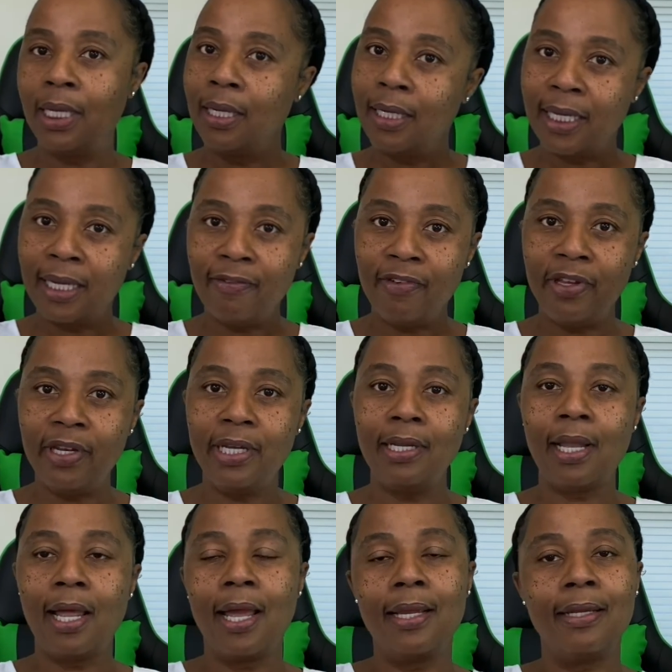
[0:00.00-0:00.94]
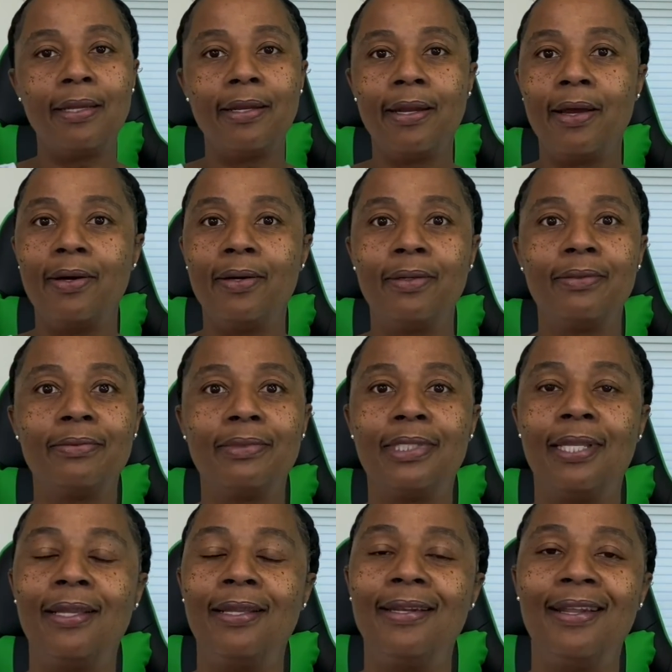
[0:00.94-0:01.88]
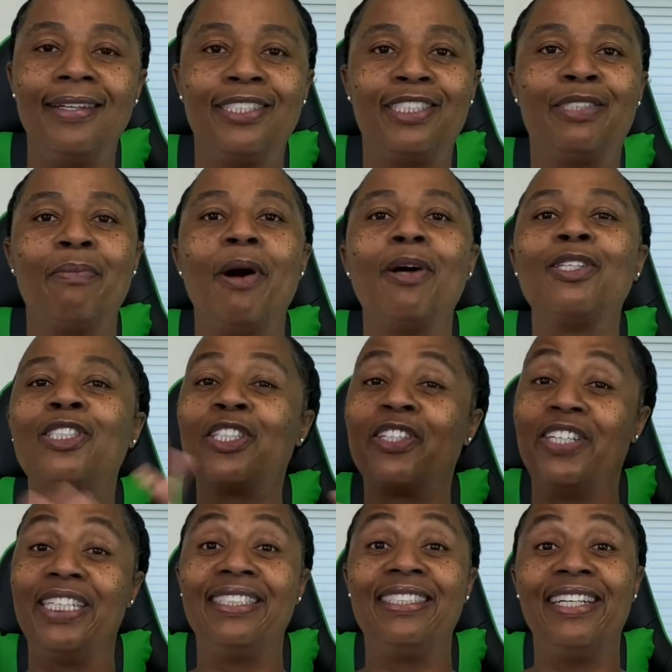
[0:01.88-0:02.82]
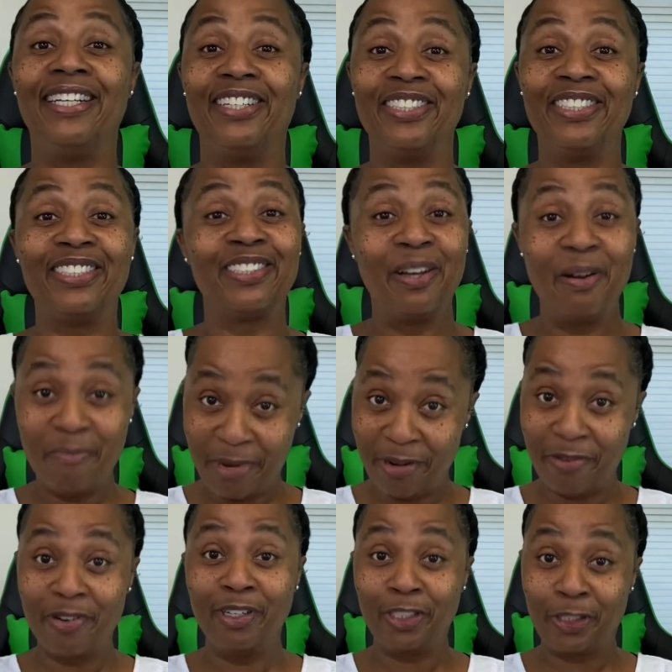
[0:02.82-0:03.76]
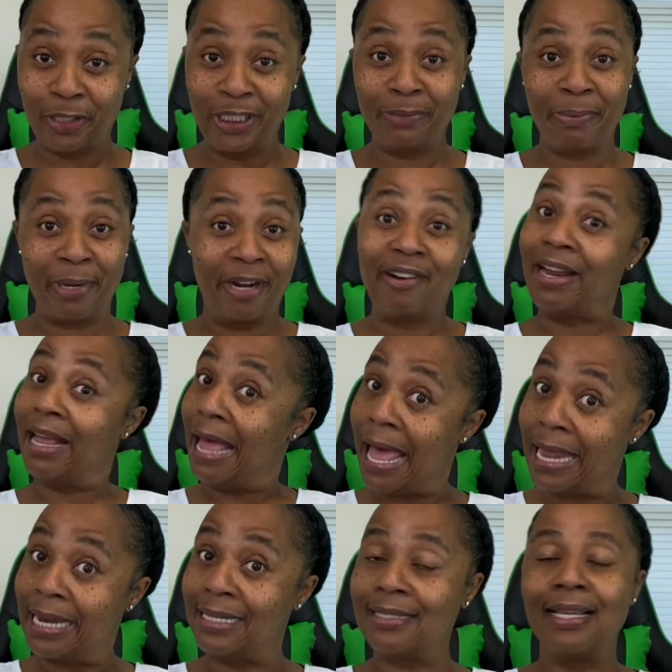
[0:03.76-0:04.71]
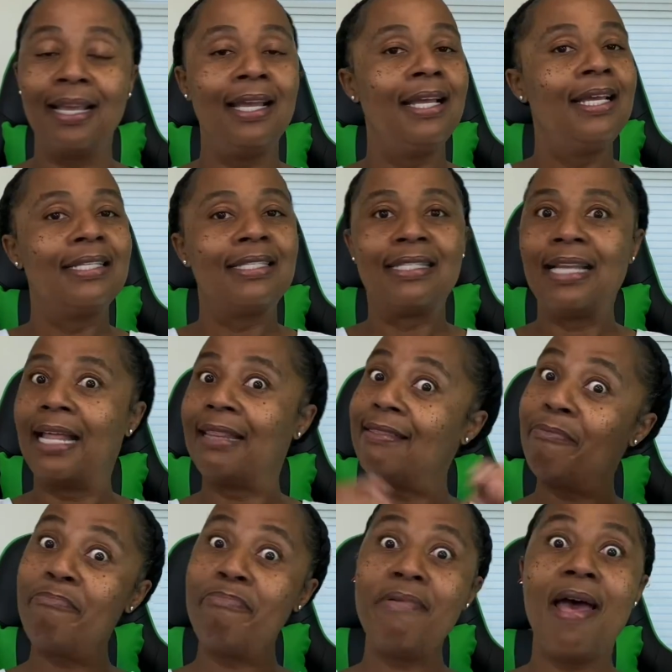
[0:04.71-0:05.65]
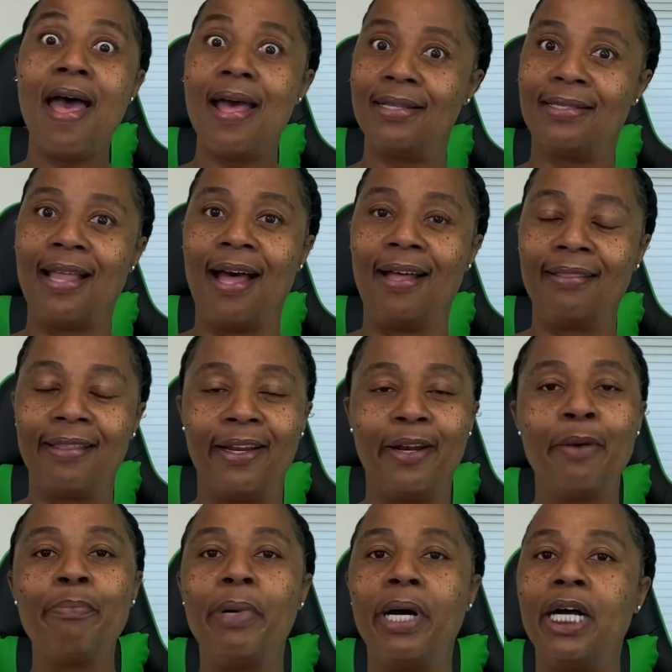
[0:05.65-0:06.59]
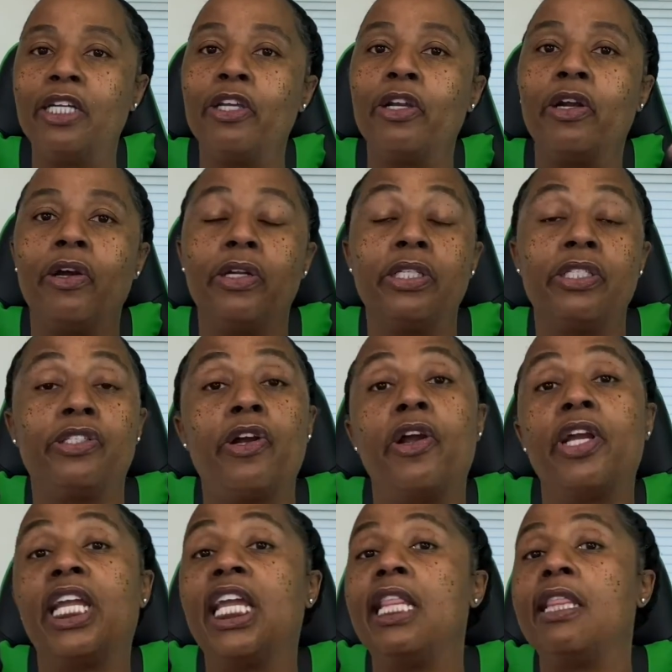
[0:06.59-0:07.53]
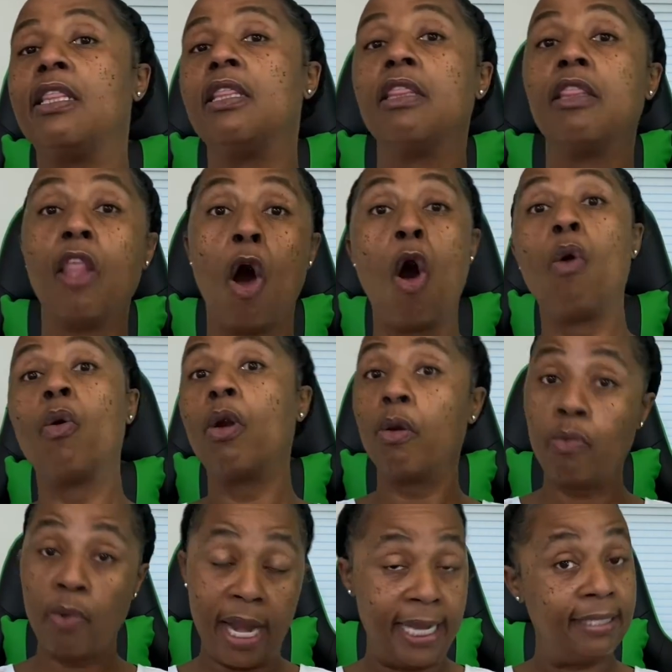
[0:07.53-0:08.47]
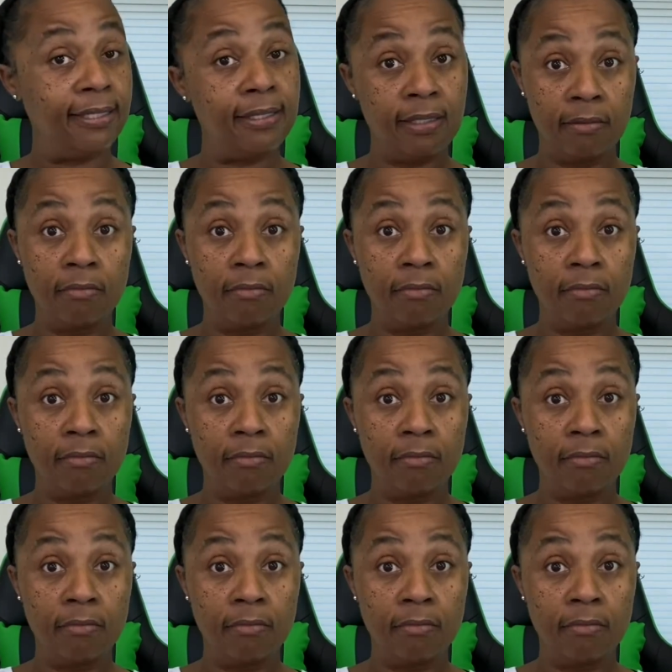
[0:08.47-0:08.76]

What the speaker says: give you any smoke screens here, just going to be real transparent and honest. It's not the best out there, but you're going to start getting lower rates,